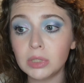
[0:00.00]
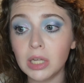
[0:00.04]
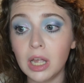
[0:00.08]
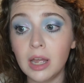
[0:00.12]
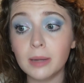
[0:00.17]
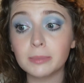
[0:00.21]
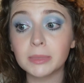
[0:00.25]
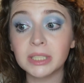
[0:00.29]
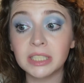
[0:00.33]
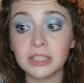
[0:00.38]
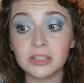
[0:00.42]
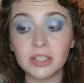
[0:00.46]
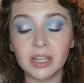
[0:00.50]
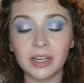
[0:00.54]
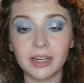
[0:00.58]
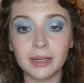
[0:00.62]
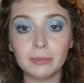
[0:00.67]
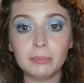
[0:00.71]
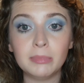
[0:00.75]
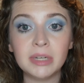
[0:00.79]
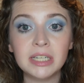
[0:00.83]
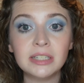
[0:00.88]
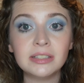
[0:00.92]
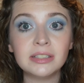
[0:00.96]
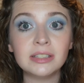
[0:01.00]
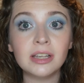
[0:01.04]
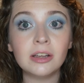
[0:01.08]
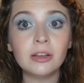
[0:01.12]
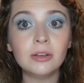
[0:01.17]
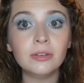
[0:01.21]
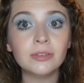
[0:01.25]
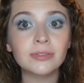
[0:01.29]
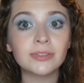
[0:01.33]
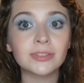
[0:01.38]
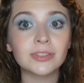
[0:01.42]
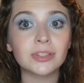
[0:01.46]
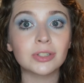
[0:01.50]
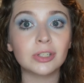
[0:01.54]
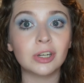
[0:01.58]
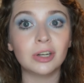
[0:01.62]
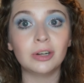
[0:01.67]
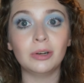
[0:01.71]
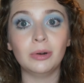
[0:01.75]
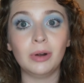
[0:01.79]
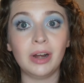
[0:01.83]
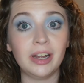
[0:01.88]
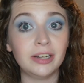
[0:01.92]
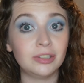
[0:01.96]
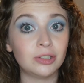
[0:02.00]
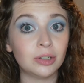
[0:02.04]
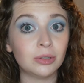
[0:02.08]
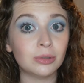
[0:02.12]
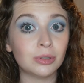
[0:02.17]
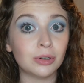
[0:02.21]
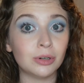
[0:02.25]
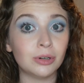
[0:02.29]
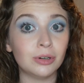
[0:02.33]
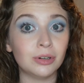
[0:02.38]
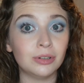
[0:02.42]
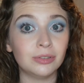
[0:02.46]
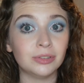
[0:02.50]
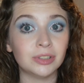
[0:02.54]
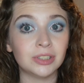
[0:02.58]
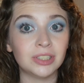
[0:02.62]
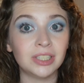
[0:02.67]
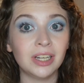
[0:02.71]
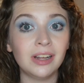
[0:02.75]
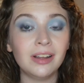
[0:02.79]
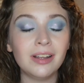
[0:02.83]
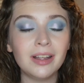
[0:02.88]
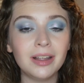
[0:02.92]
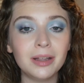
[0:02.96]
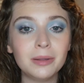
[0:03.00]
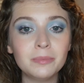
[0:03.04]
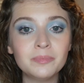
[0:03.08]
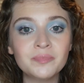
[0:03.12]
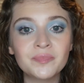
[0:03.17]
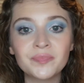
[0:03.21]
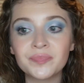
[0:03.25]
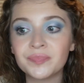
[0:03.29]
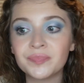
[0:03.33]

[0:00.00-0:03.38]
I'm gonna time myself so I don't go over time.